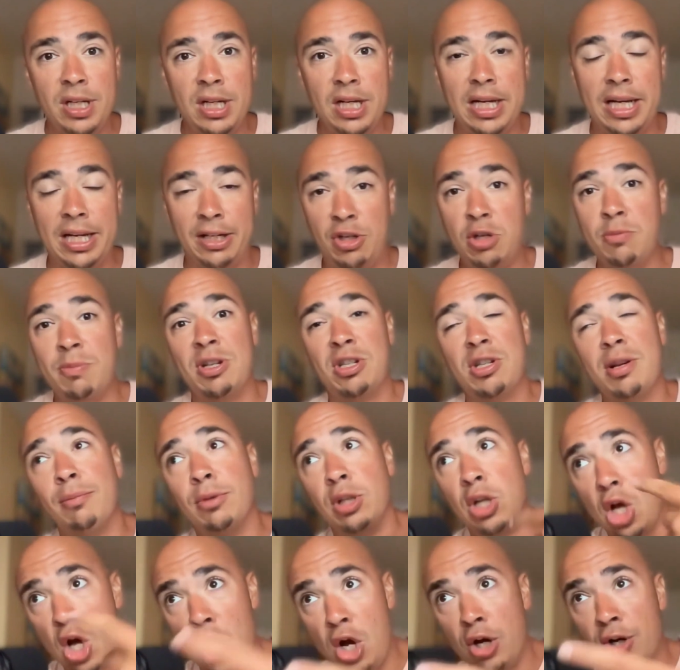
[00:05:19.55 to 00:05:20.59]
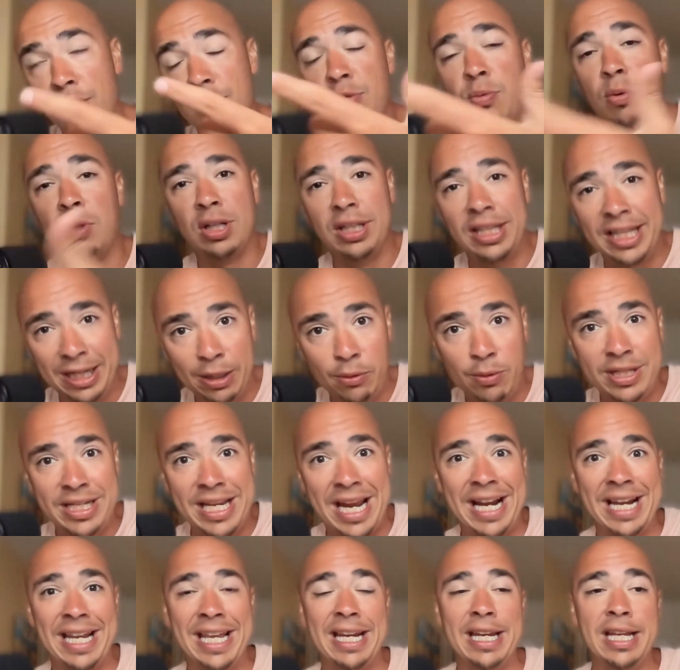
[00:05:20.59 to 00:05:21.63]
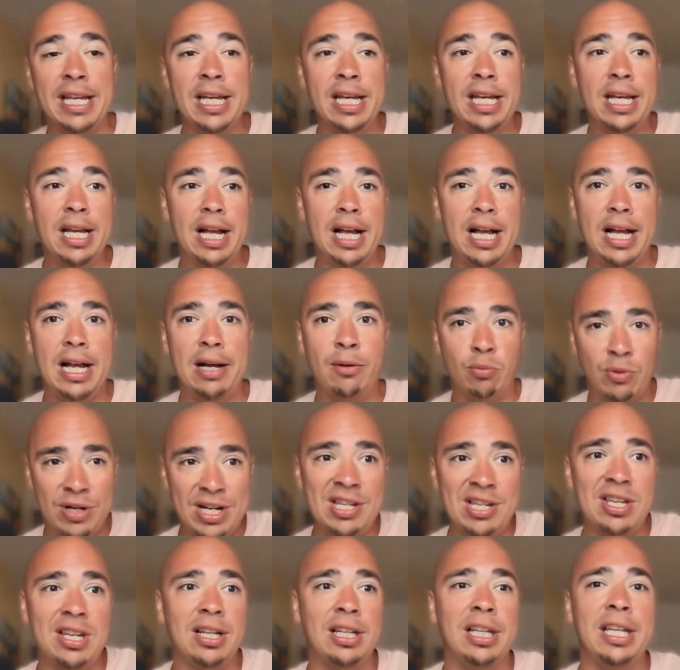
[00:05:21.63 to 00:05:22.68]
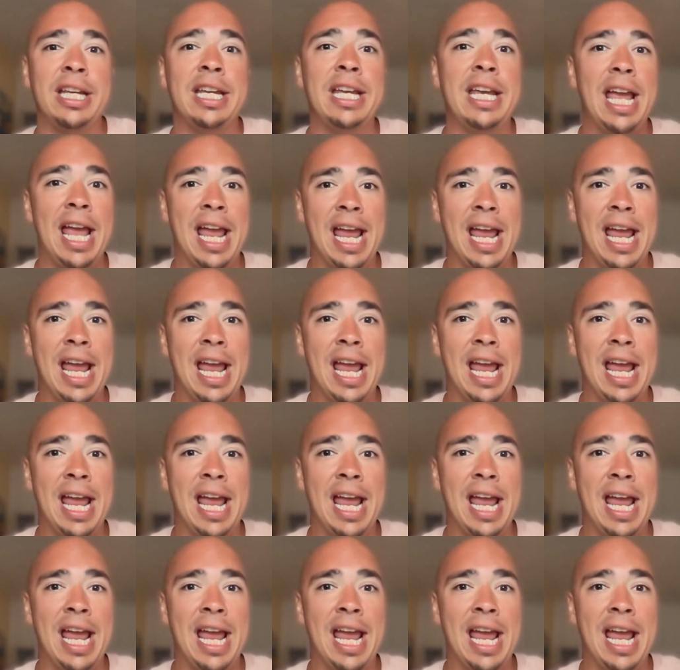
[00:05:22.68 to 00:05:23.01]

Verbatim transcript: uh, excuse me, some longs were liquidated uh, recently.